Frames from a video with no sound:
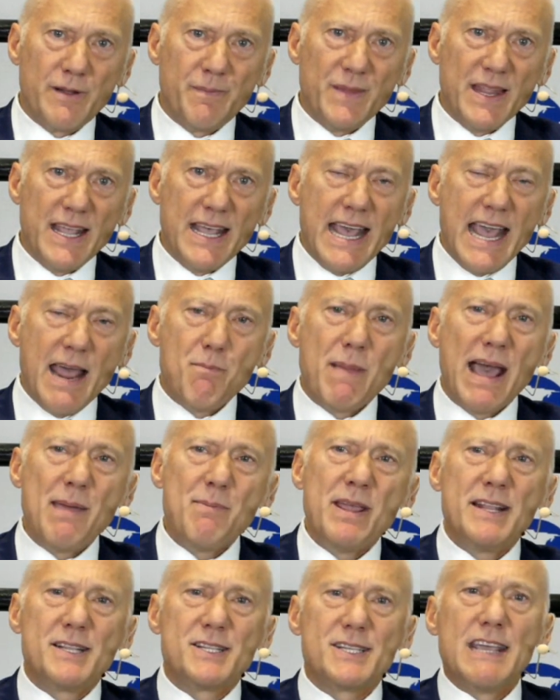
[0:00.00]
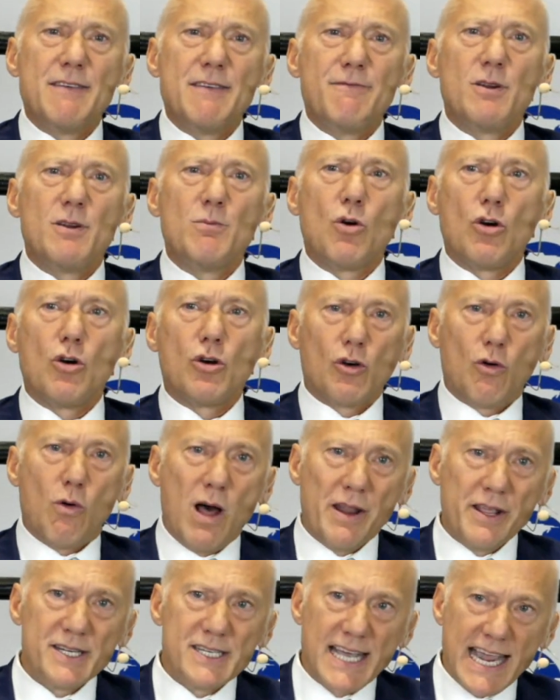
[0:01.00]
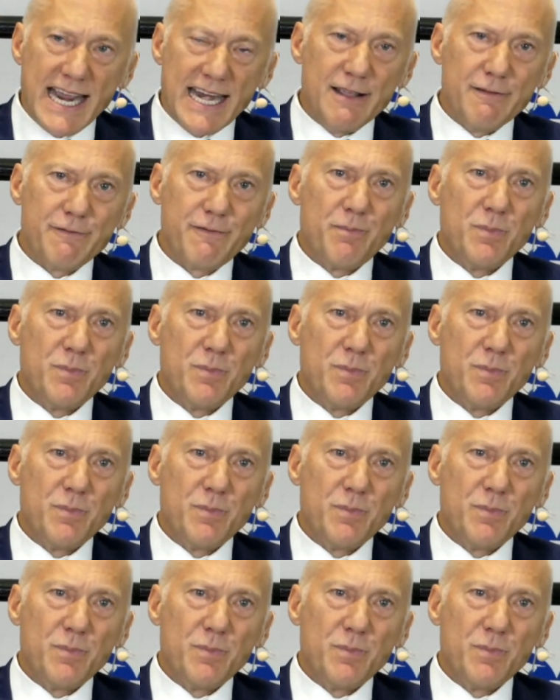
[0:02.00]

and maybe it's even more qualitative,